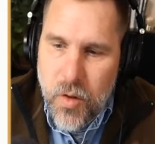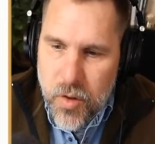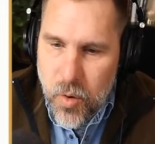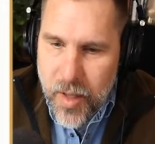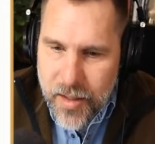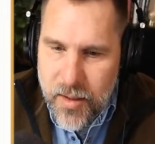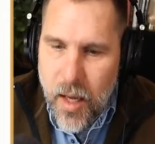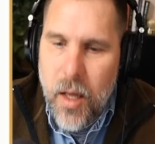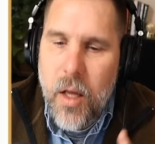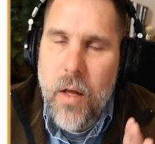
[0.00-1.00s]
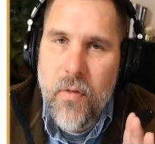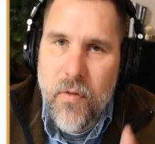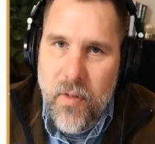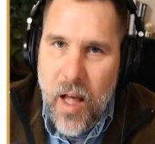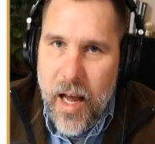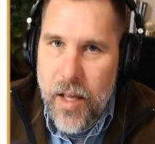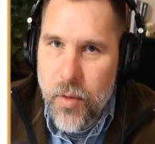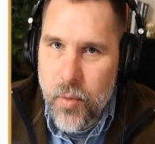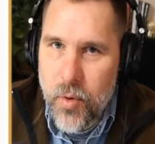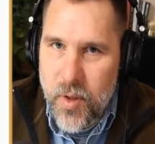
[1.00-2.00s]
so let's fly
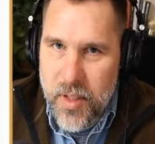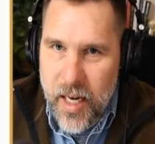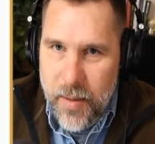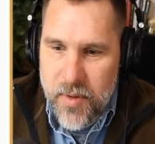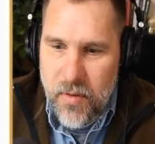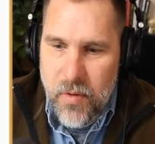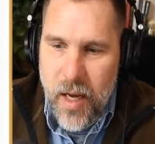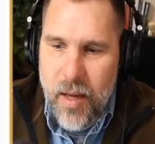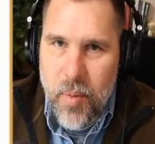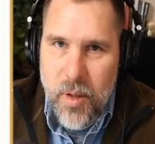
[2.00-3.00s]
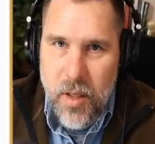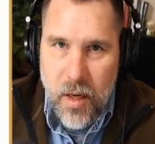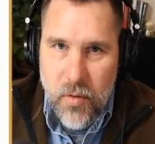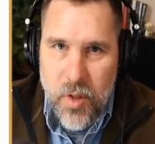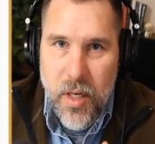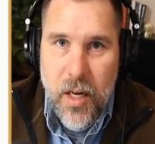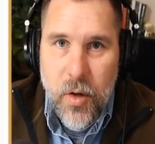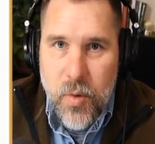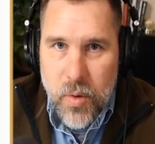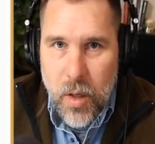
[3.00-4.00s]
through the types of liability coverage. And
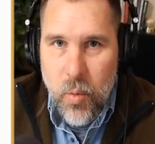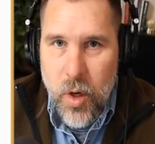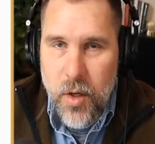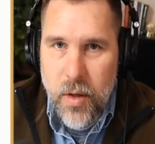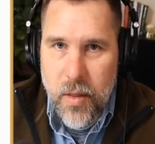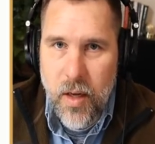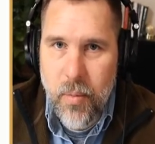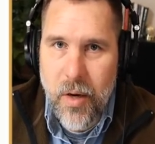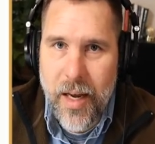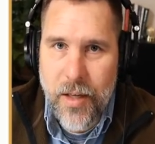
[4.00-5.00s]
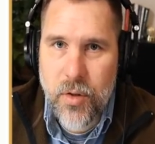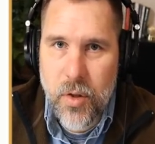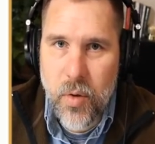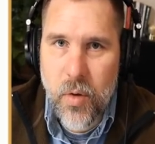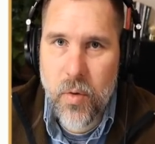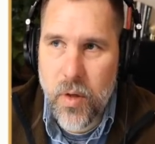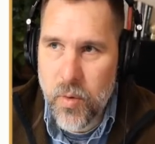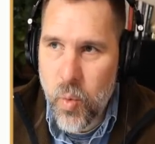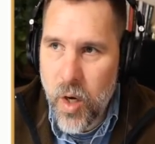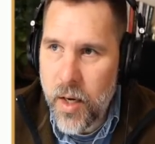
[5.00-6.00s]
here's what I want you to think about as you're going through
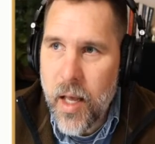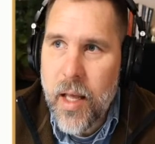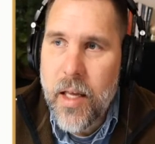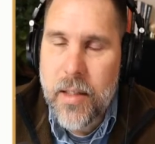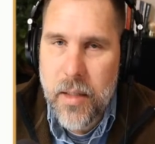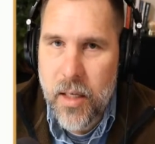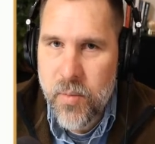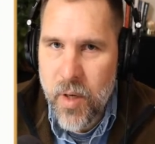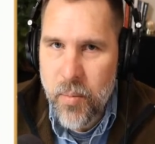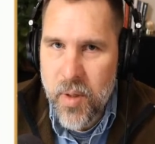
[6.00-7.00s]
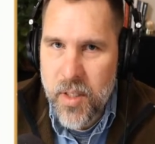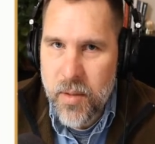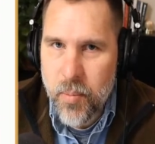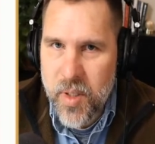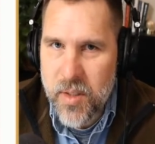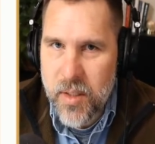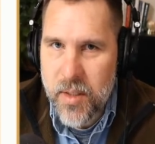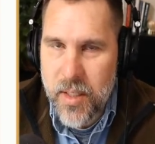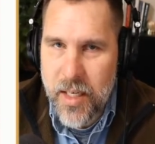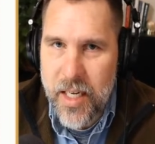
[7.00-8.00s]
this. One, does my
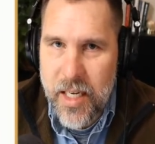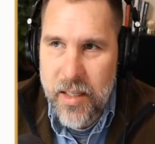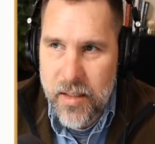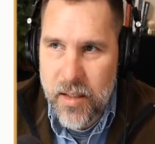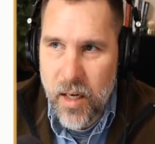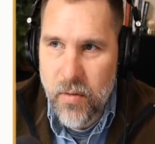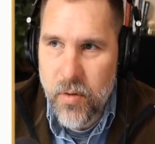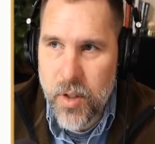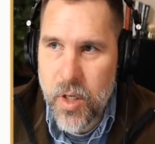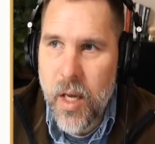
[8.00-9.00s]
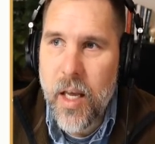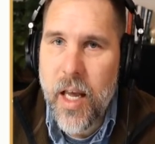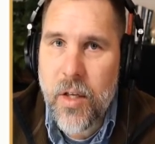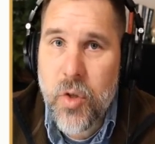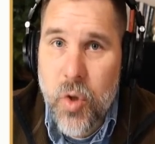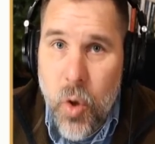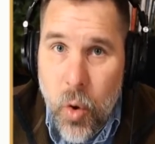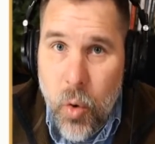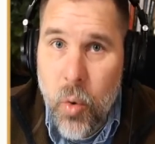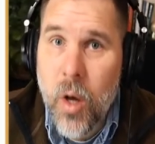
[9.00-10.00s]
business need this coverage? And
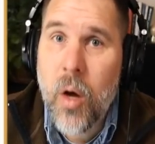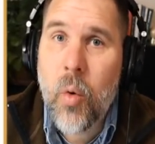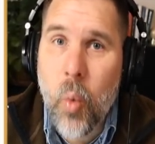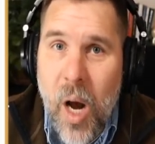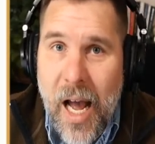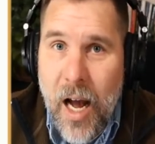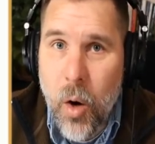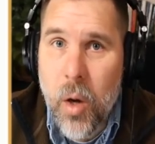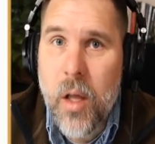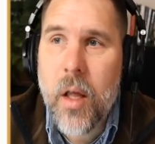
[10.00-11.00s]
two, wow,